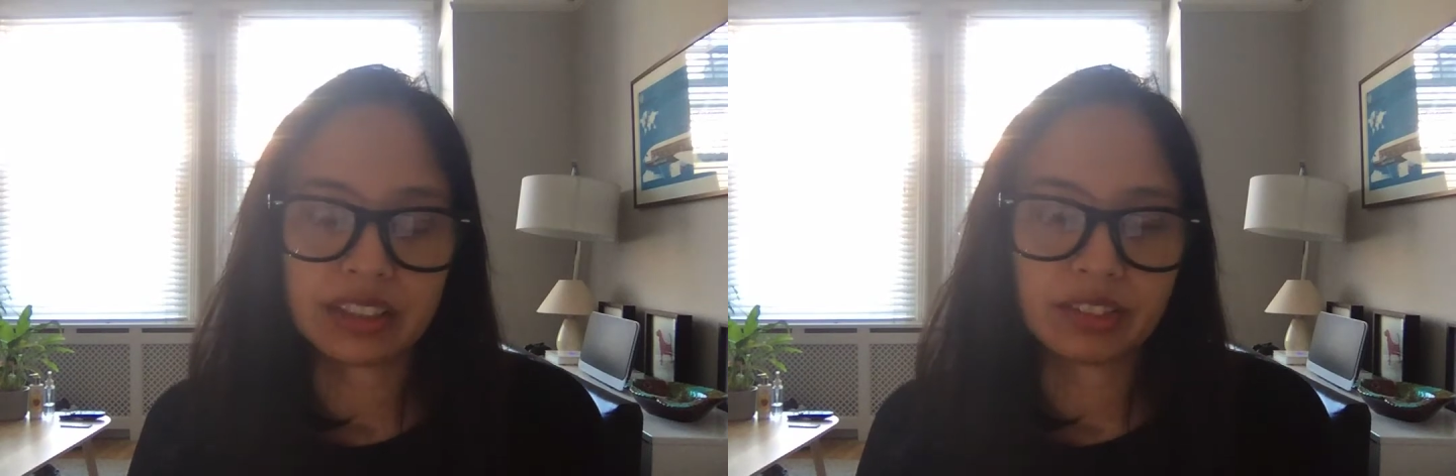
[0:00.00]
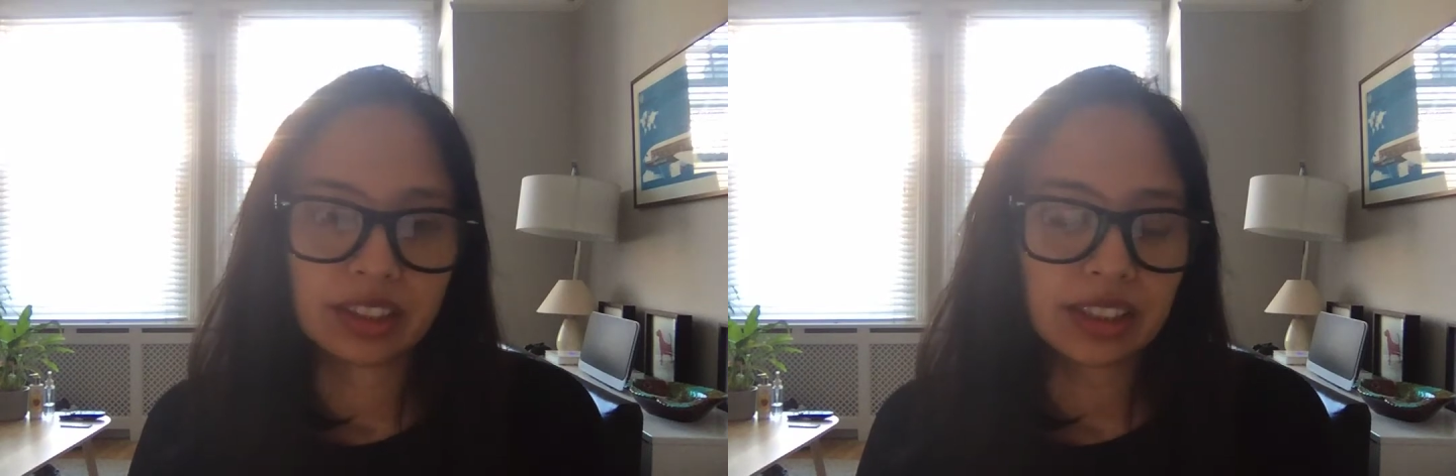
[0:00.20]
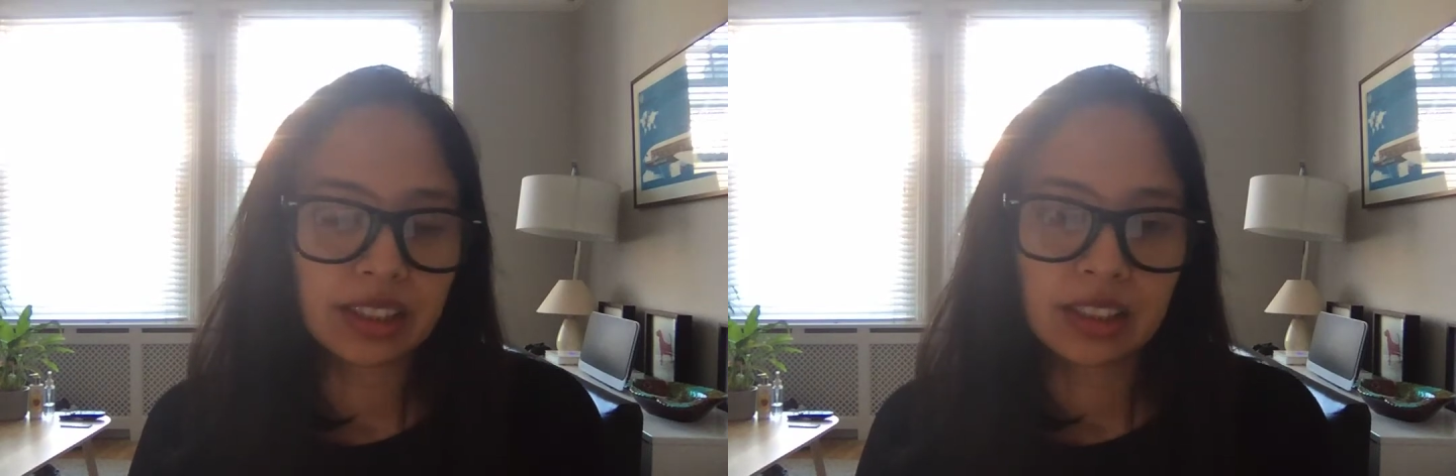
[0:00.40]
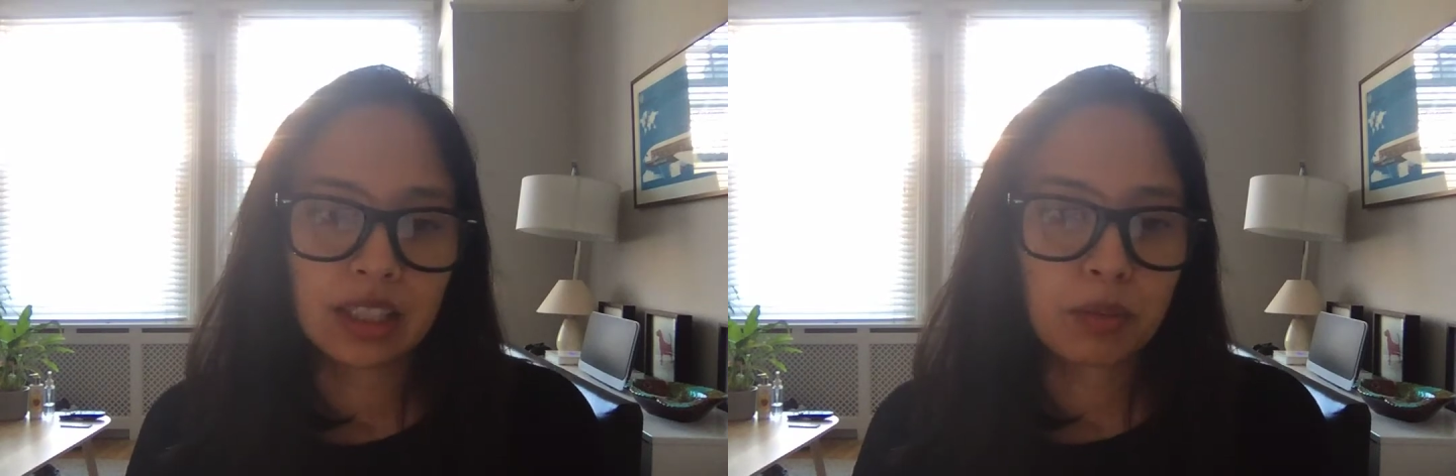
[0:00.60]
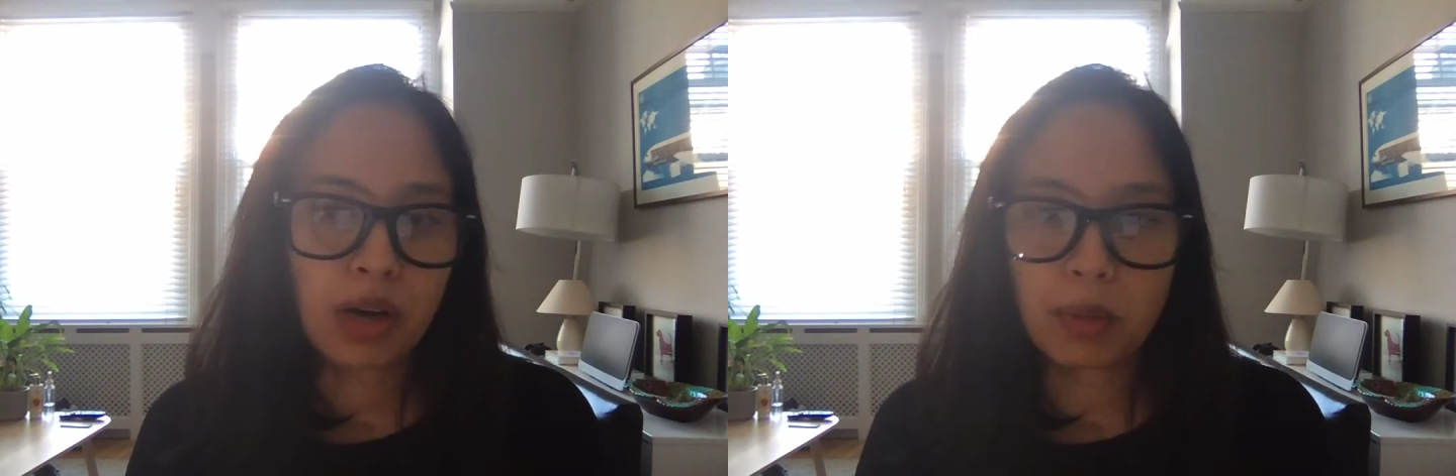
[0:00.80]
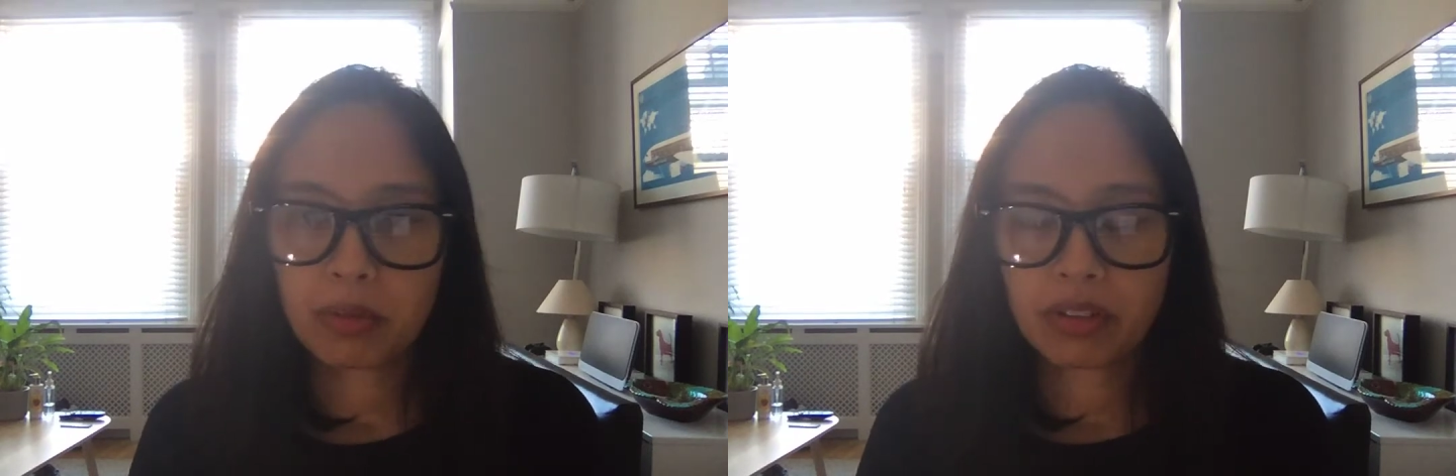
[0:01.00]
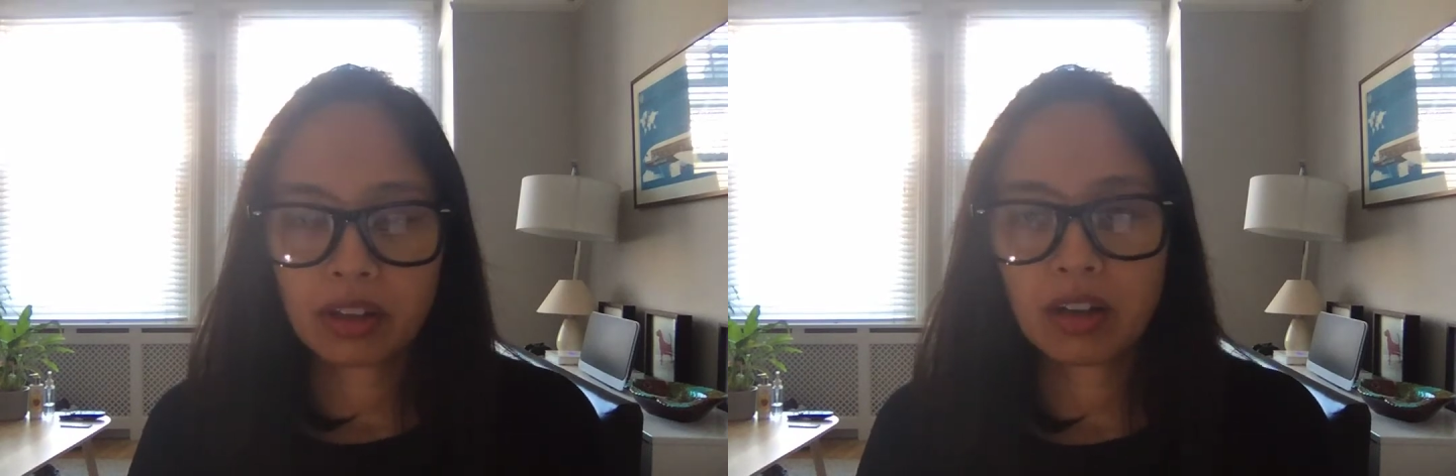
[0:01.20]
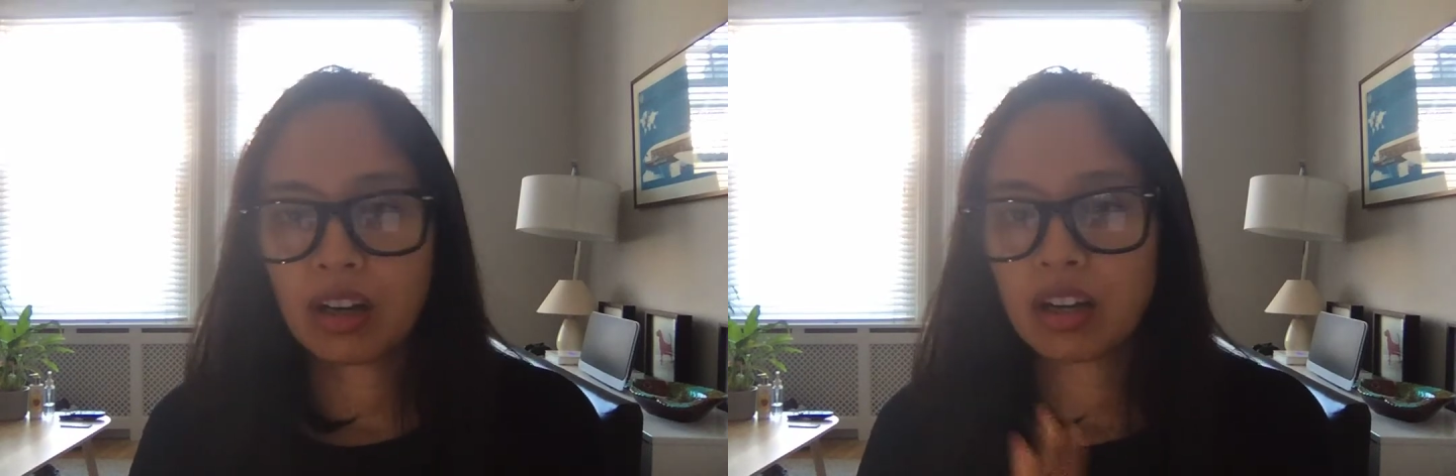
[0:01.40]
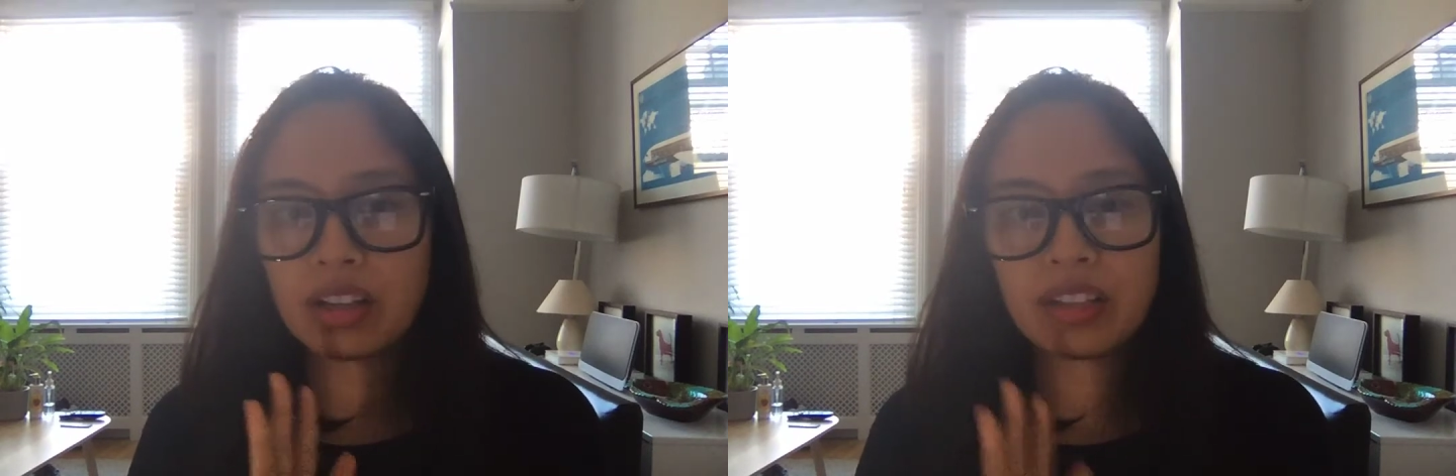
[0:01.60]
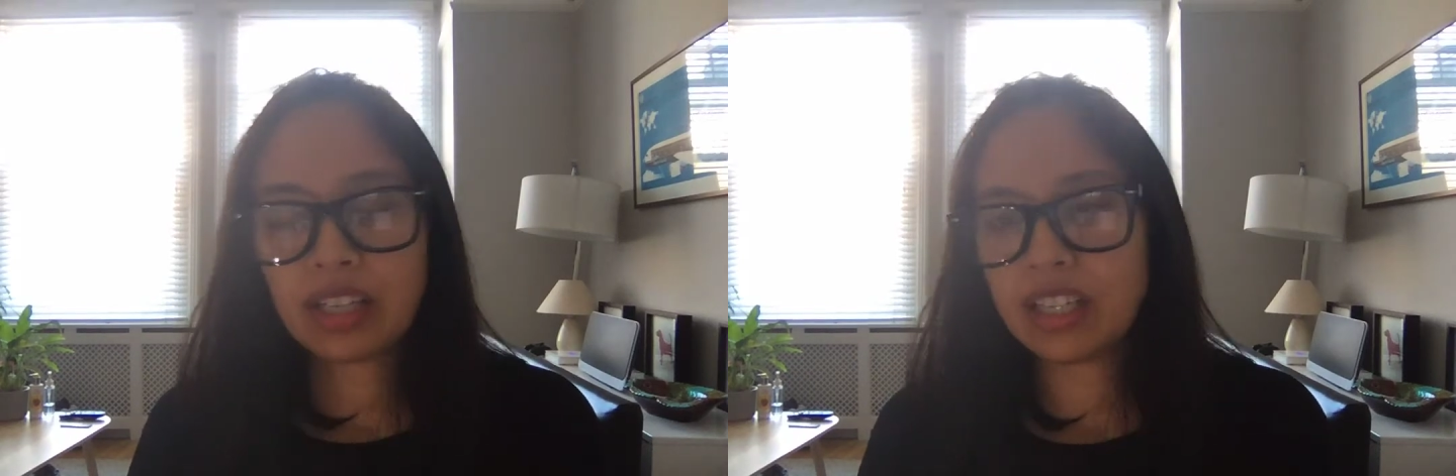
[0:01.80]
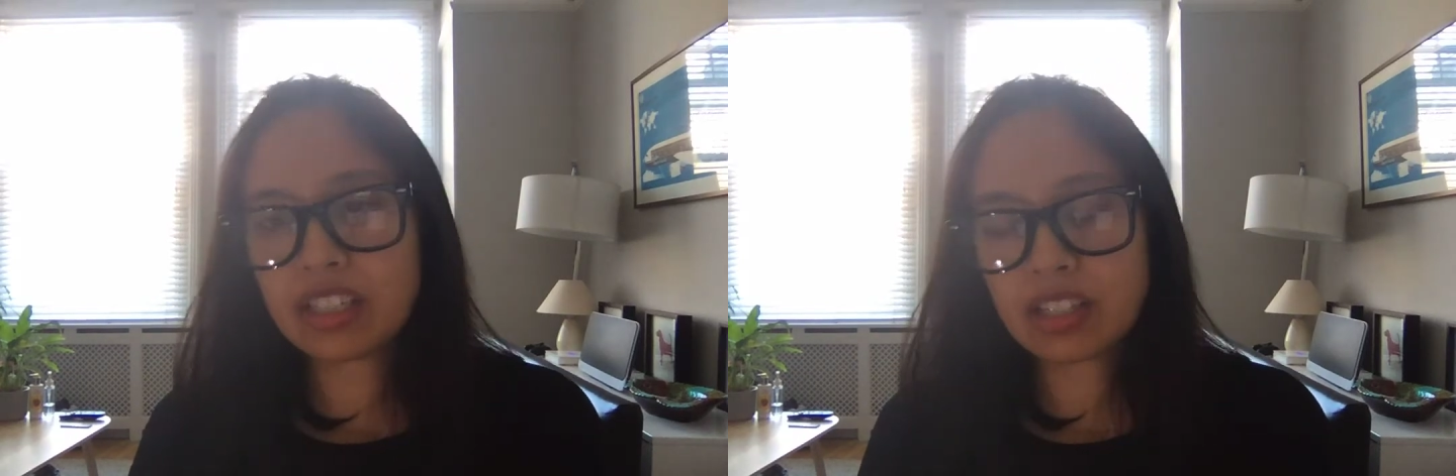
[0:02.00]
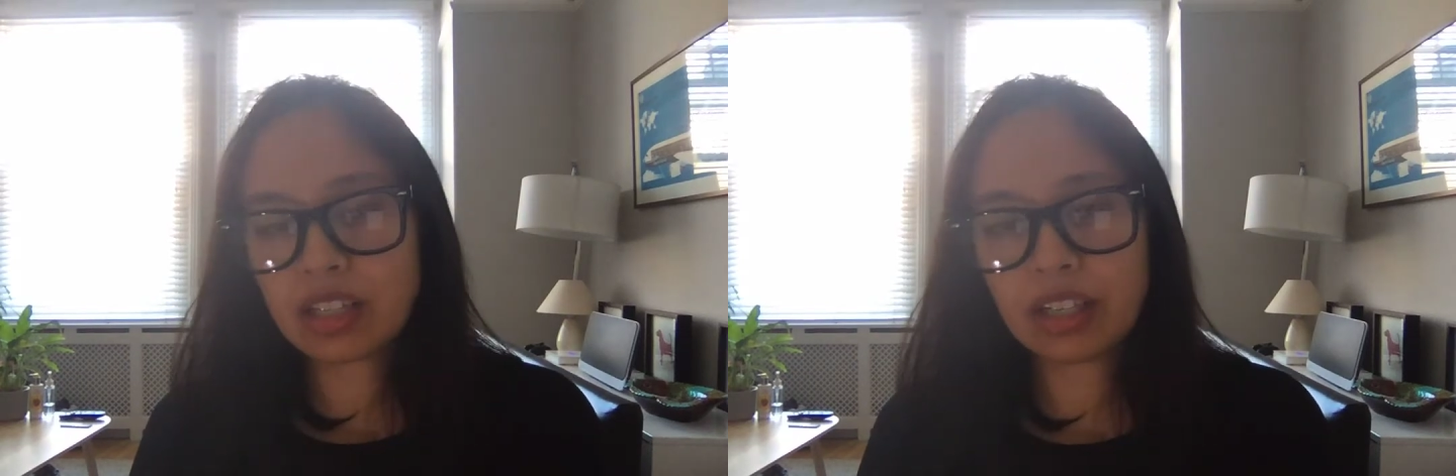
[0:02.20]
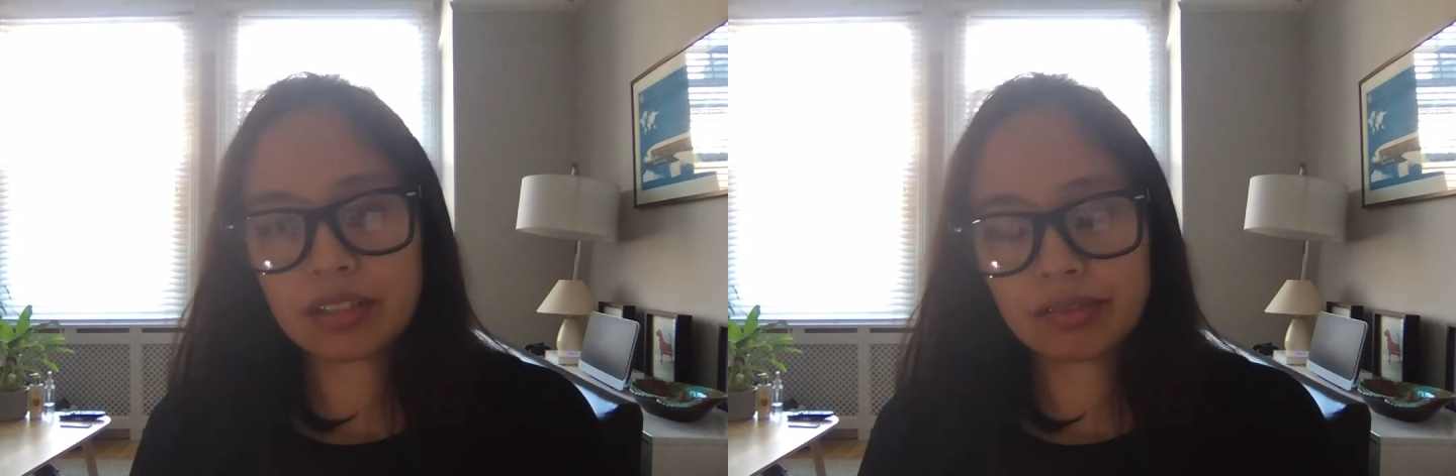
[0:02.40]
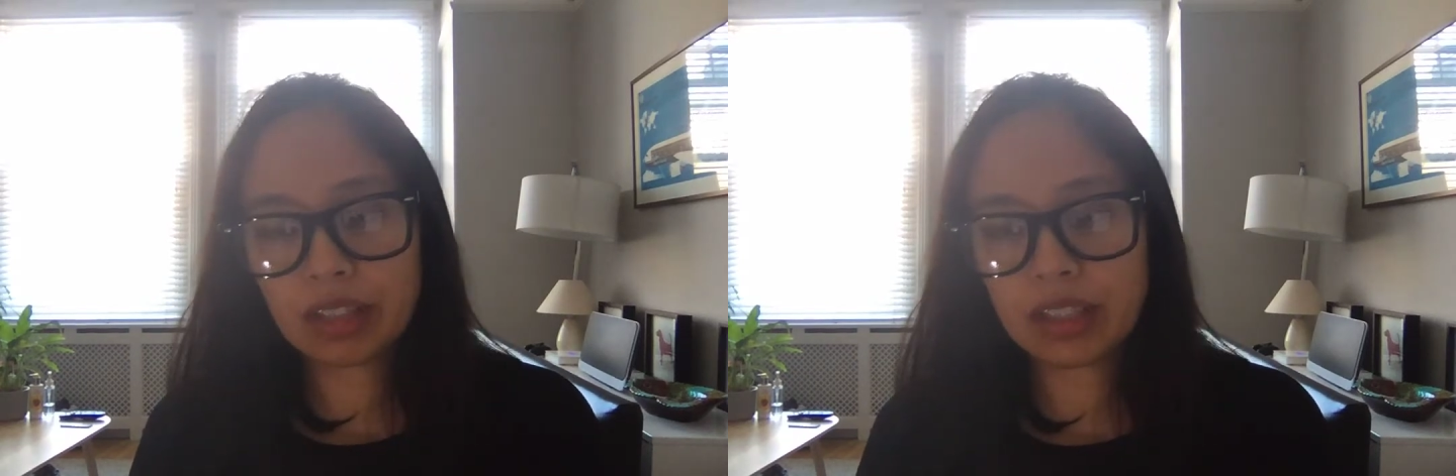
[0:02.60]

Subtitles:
It was problem with the car, and then he just got